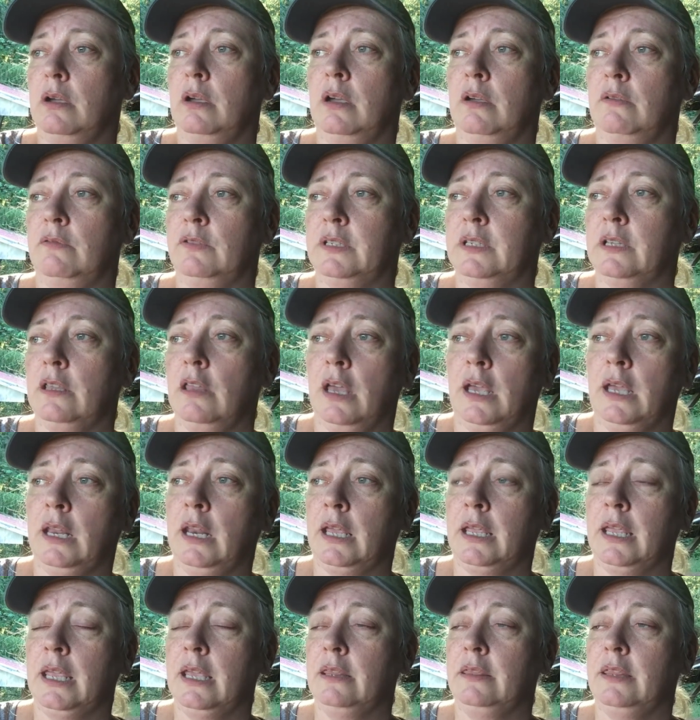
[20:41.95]
of his client.
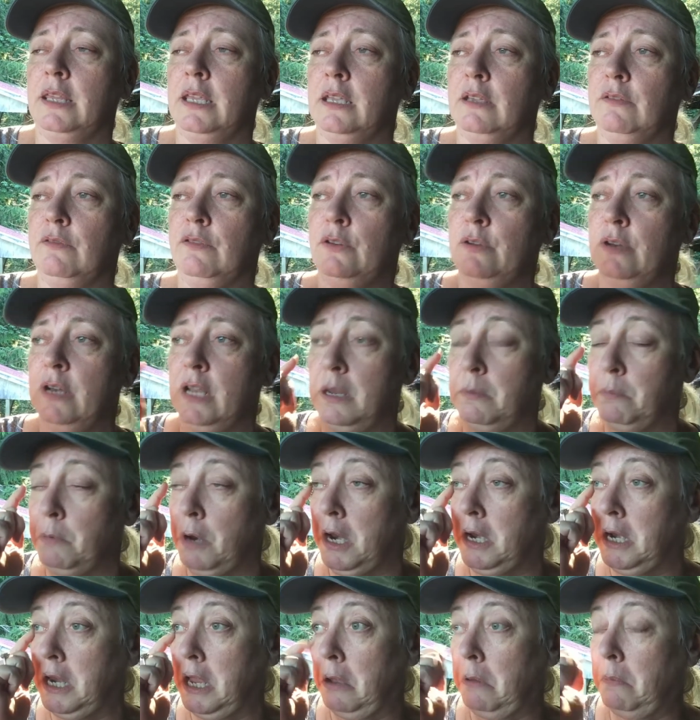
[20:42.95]
I can't think of her name
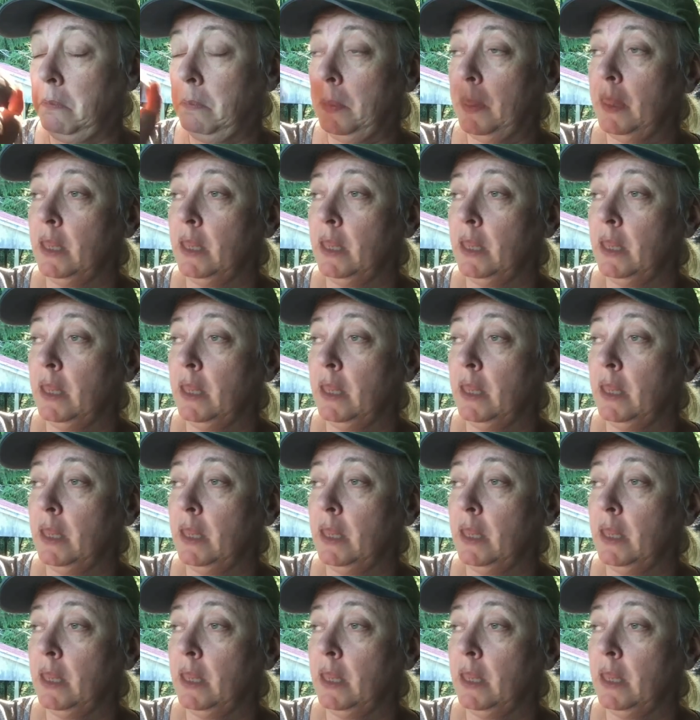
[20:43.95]
right now.